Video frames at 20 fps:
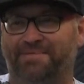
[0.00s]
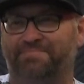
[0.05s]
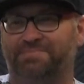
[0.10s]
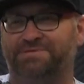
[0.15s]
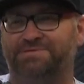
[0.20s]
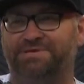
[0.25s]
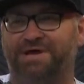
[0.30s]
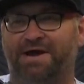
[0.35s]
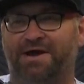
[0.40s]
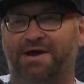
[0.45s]
up the
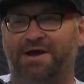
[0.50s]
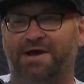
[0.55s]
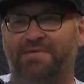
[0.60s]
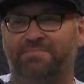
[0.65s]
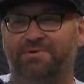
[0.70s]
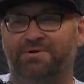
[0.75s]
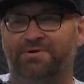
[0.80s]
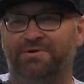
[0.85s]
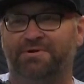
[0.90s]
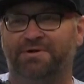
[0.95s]

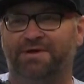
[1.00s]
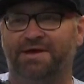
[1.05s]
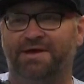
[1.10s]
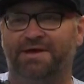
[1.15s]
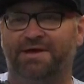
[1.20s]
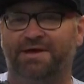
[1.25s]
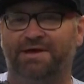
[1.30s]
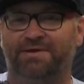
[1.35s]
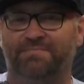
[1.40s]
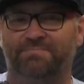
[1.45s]
tachometer
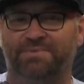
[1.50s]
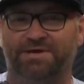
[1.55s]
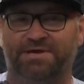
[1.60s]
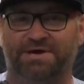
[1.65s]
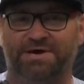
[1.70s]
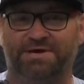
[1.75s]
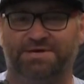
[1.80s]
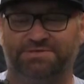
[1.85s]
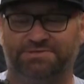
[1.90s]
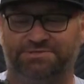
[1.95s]

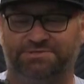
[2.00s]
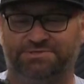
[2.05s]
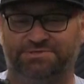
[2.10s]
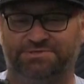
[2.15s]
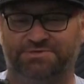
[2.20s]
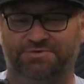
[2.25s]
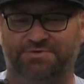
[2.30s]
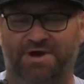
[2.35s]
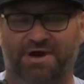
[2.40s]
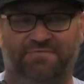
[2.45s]
because
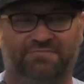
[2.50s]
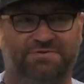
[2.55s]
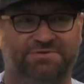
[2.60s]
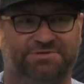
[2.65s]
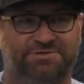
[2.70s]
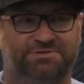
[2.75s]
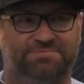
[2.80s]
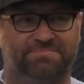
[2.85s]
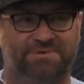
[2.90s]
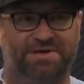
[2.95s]
you have to
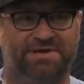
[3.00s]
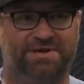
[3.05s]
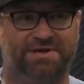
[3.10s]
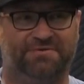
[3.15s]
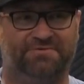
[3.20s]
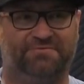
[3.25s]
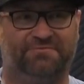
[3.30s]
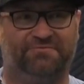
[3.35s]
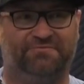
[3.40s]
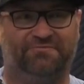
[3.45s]
spin it.
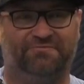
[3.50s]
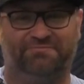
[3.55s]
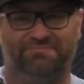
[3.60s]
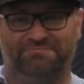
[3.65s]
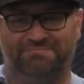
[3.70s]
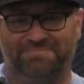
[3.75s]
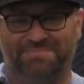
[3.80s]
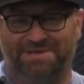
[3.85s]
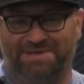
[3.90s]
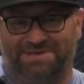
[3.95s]

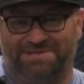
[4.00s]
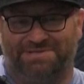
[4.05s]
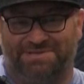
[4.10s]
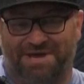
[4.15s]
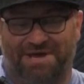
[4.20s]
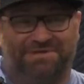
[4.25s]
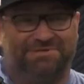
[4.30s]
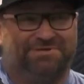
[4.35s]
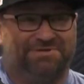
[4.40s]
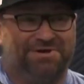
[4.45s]
It
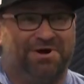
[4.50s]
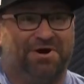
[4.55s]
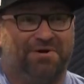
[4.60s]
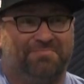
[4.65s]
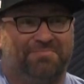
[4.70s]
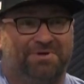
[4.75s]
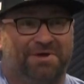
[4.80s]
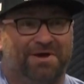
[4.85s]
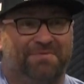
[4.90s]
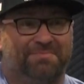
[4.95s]
takes the
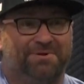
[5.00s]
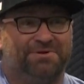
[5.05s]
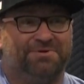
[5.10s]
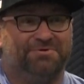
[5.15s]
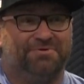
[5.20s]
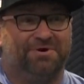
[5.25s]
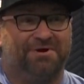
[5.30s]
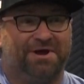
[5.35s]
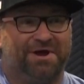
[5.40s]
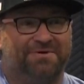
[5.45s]
RPM
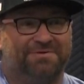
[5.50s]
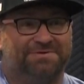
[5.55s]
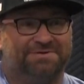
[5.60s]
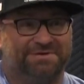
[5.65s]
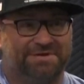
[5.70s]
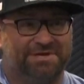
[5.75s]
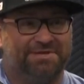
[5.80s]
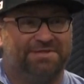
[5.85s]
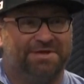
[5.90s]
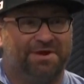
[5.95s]
into account to
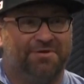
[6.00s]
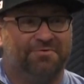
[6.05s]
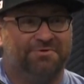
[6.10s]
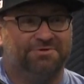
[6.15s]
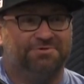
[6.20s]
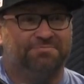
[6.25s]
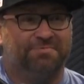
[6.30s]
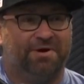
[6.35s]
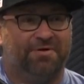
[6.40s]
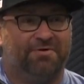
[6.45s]
get that
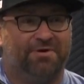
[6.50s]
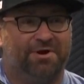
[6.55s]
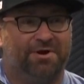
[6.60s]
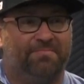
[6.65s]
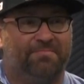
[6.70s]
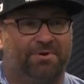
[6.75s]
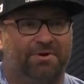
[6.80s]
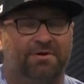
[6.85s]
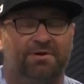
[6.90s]
horsepower number.